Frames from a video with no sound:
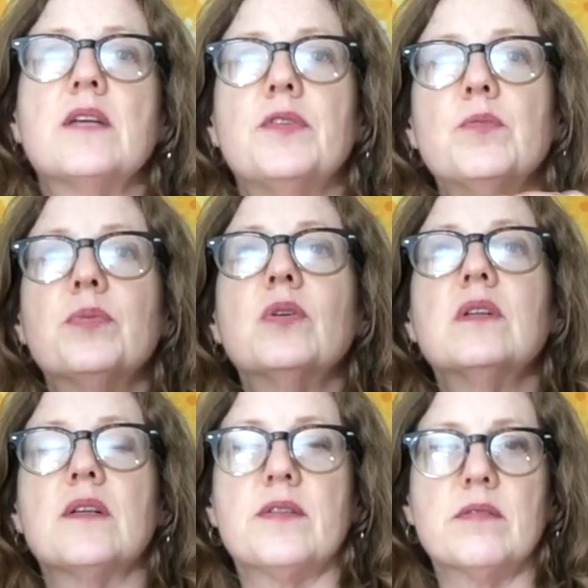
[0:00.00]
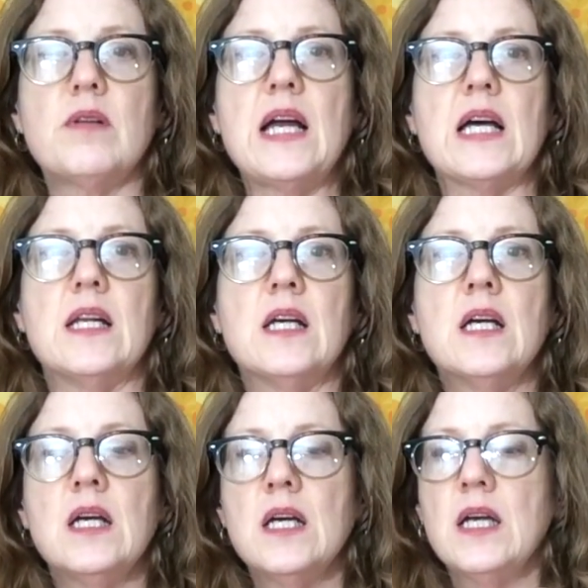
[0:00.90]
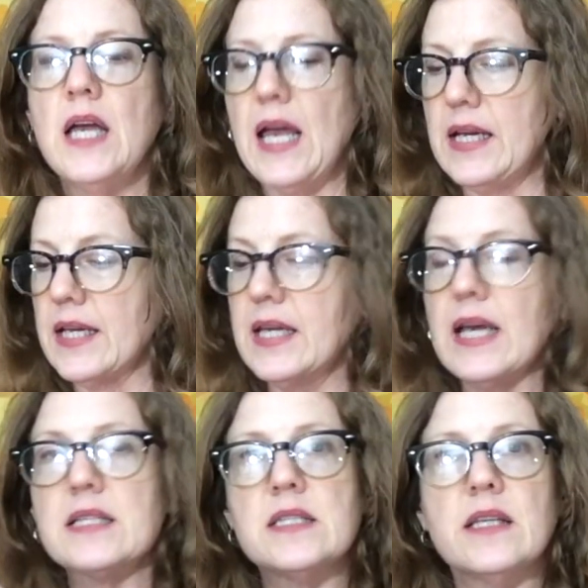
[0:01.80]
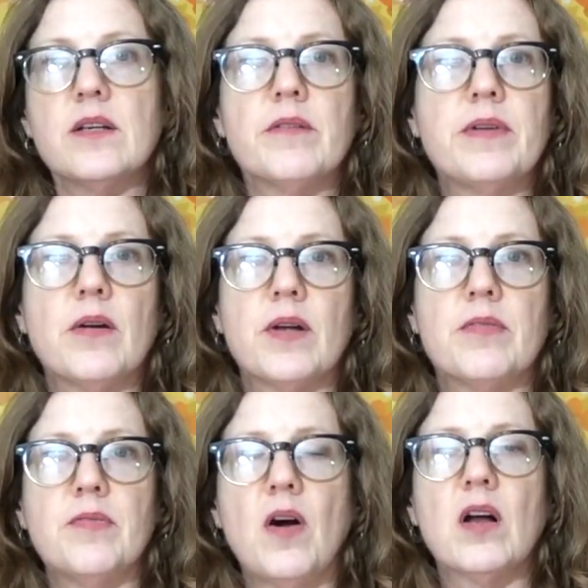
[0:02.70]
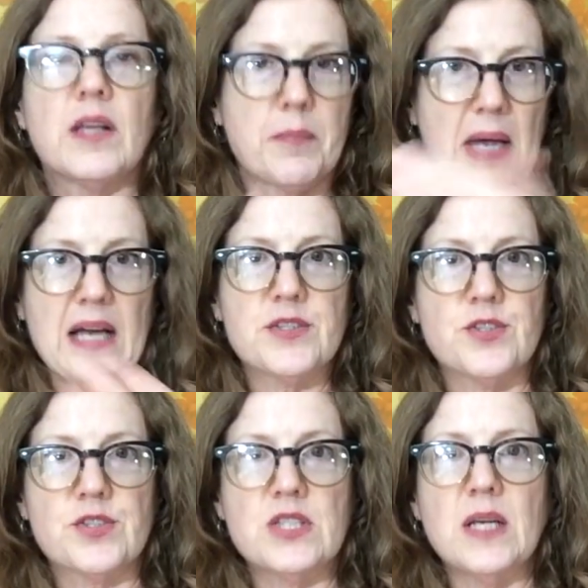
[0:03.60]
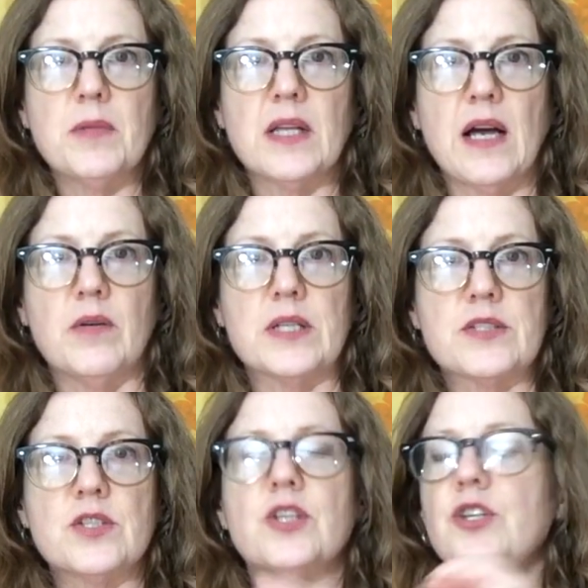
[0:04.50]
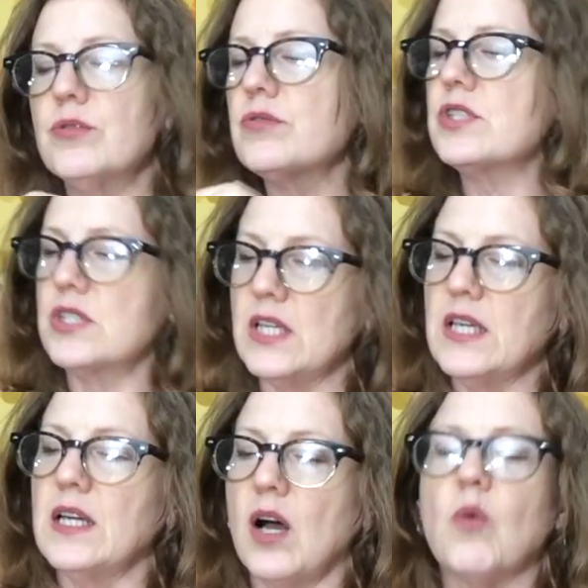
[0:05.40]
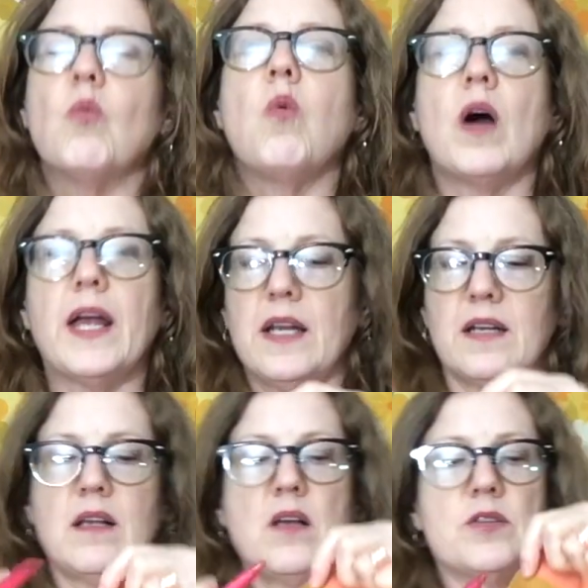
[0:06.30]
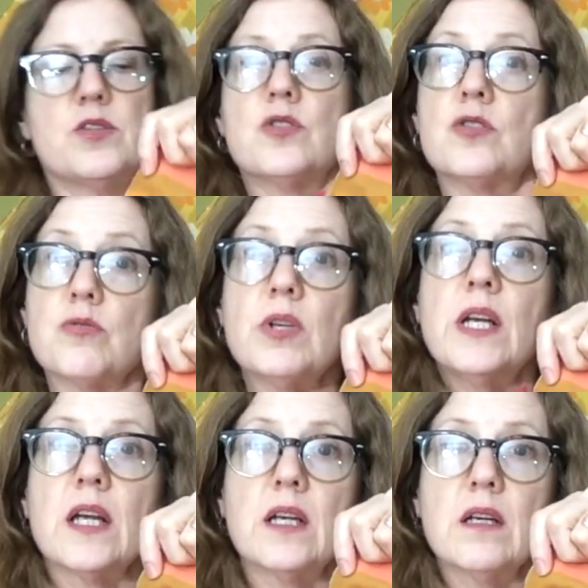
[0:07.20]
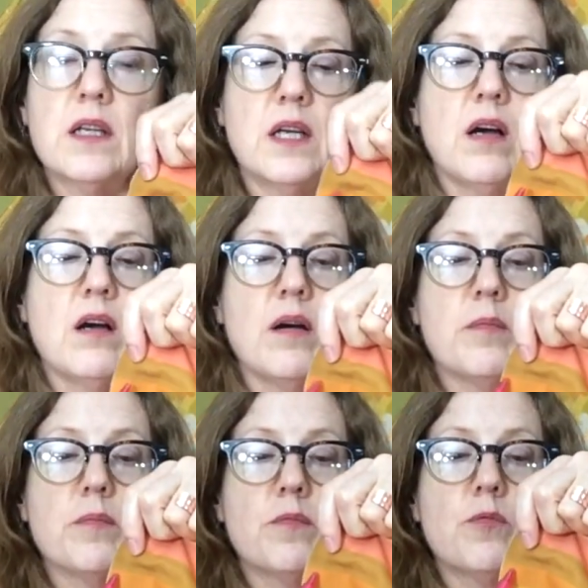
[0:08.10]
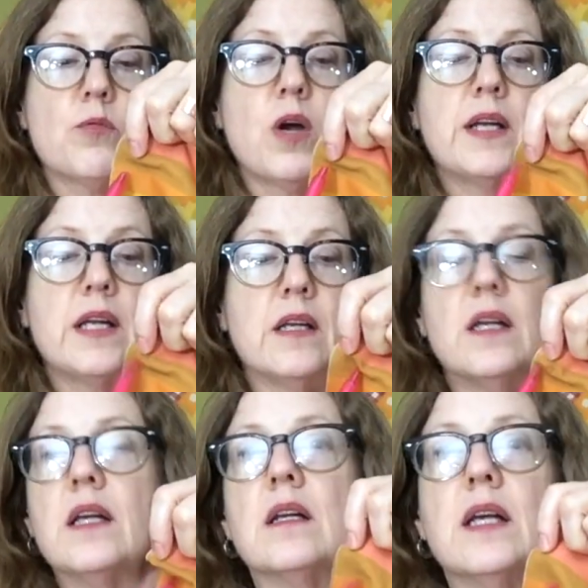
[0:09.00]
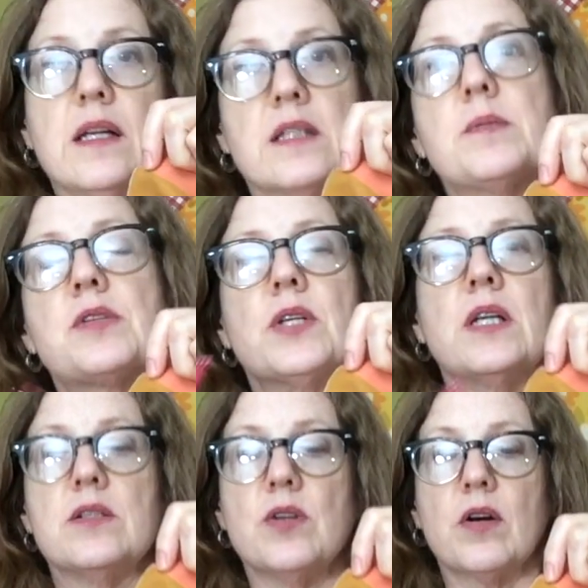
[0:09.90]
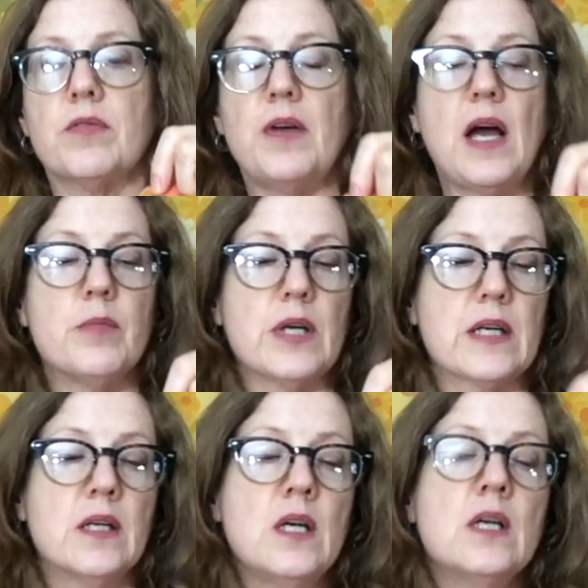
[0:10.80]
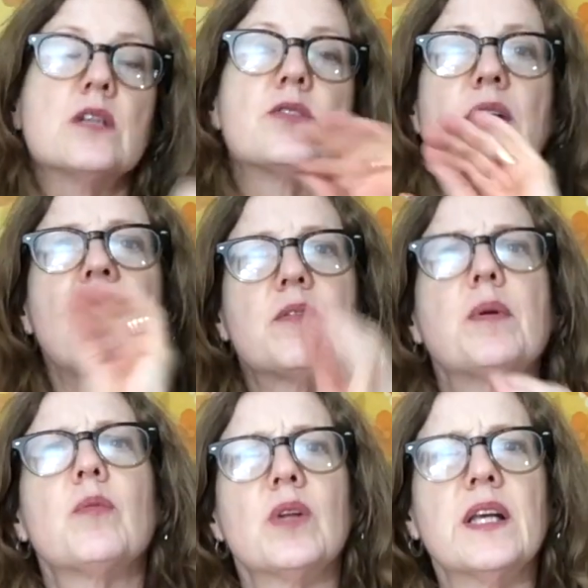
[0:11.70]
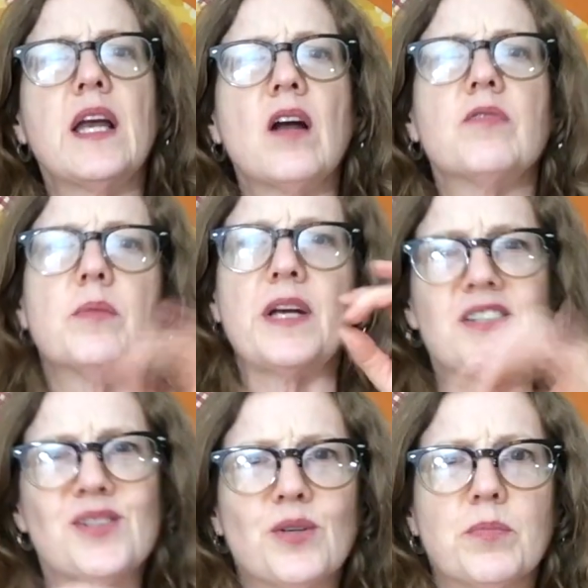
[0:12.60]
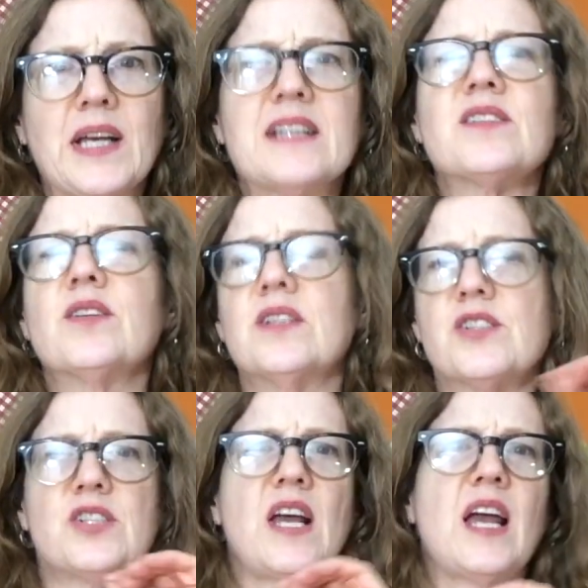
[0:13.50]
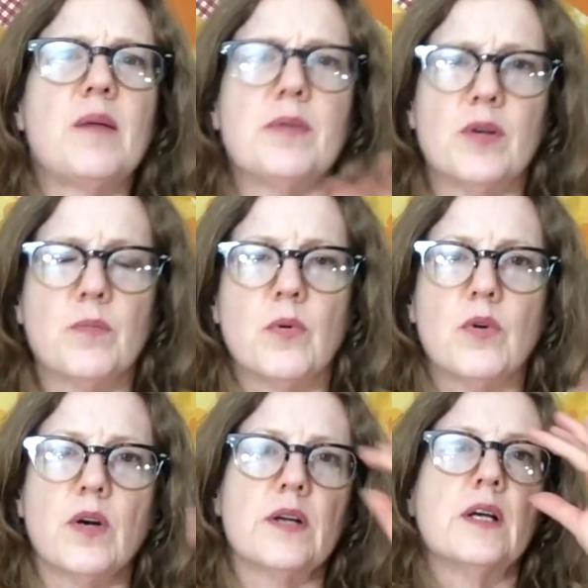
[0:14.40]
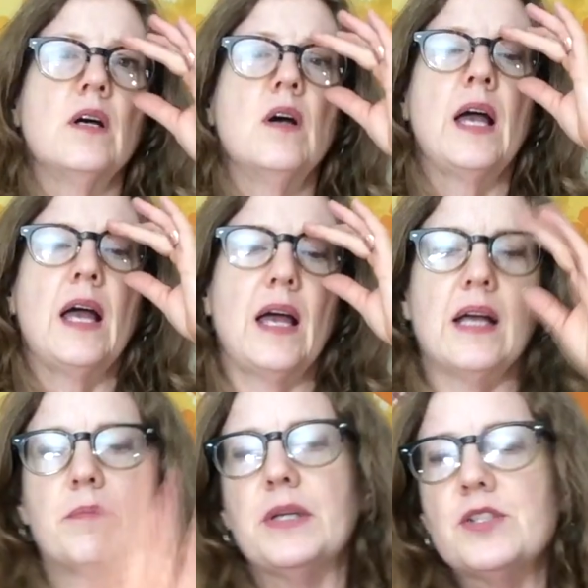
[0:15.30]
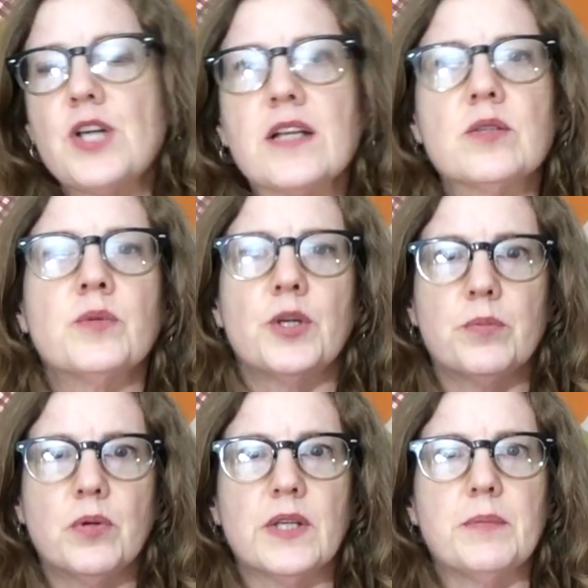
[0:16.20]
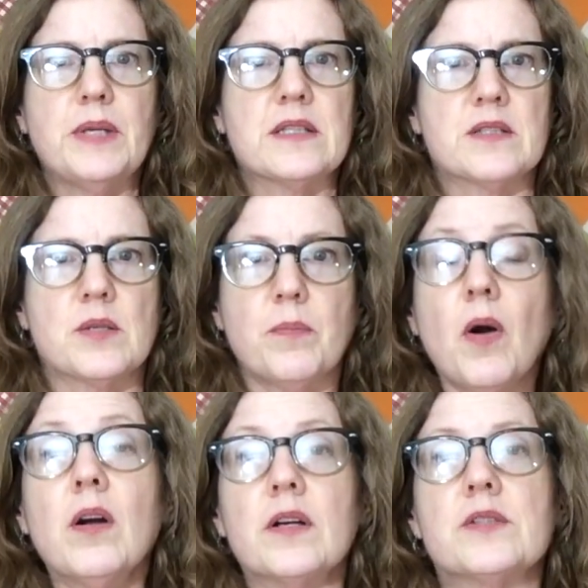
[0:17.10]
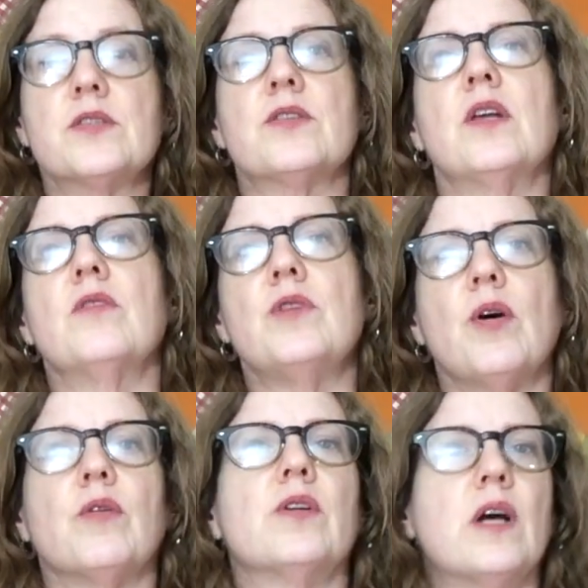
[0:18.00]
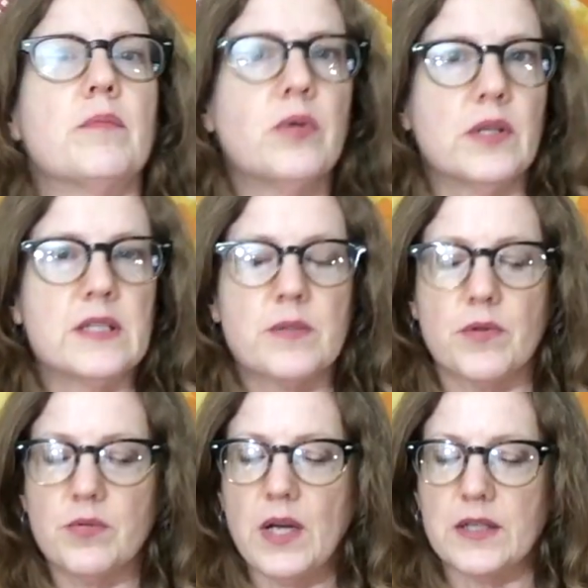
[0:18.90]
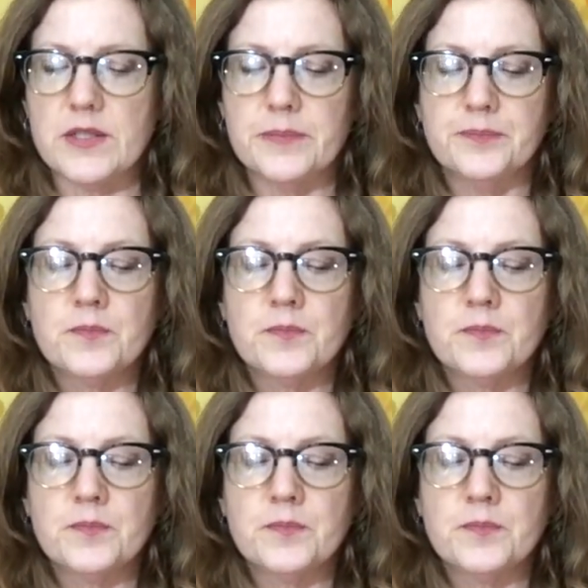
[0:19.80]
if you pull a thread and it gets in there very far, like past your seam allowance, you see a white streak running in especially in a dark fabric. So you have to be really careful, make sure your blade's in good shape and your board, and be gentle when you're pulling pieces apart so that you know you're not pulling some threads.